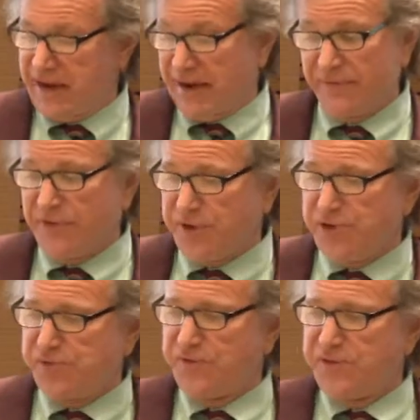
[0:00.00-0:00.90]

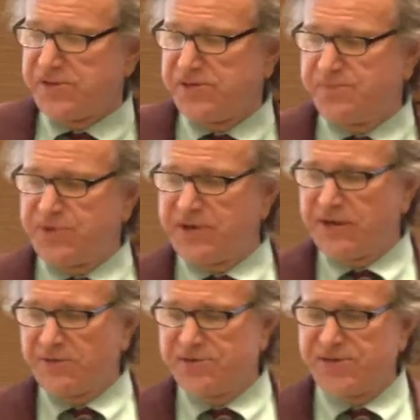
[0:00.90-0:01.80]
average for this
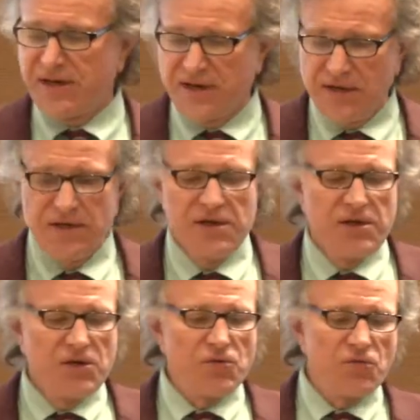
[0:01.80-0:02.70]
particular study
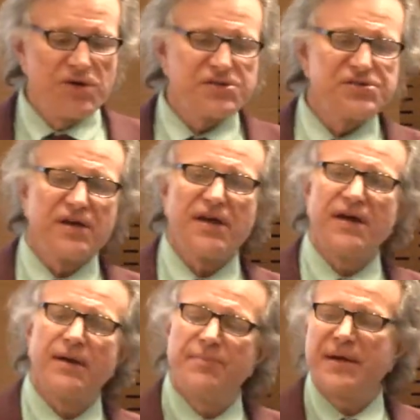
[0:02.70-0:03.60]
was
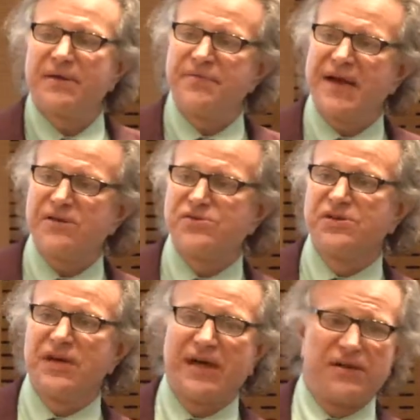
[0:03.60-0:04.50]
about
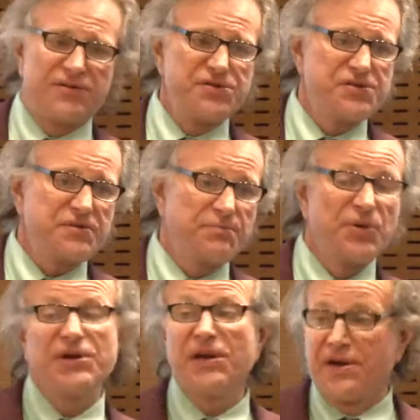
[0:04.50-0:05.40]
$1,000
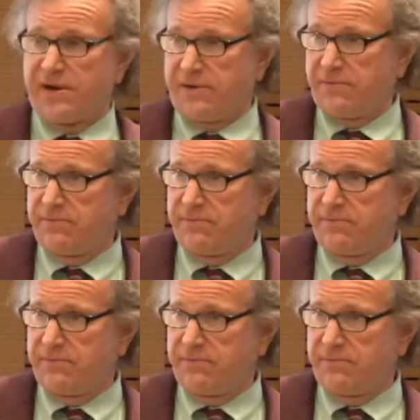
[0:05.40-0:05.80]
per year.